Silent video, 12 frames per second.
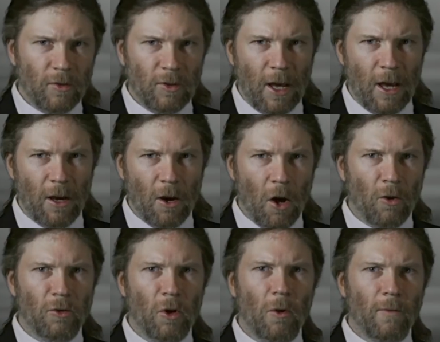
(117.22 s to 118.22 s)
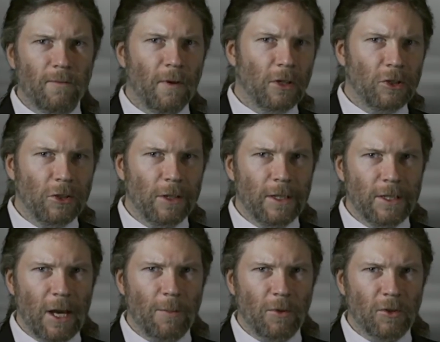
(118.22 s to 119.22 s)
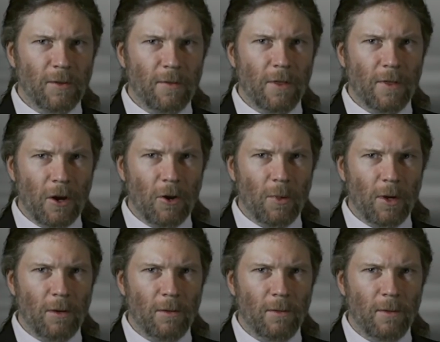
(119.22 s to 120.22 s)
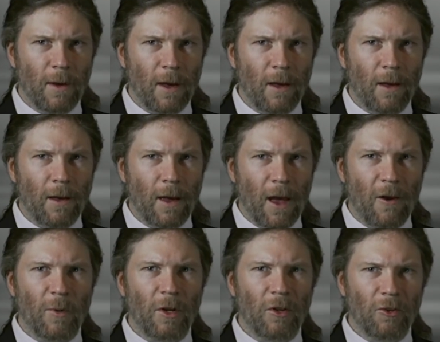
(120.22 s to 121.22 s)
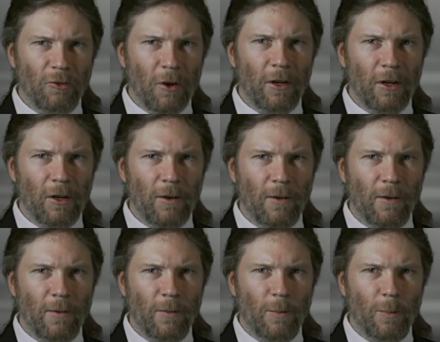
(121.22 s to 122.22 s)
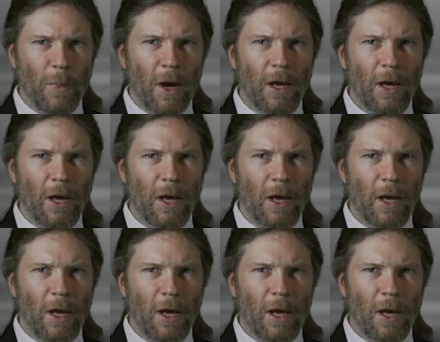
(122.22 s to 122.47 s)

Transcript: day, all known functional examples of the theremin have been constructed by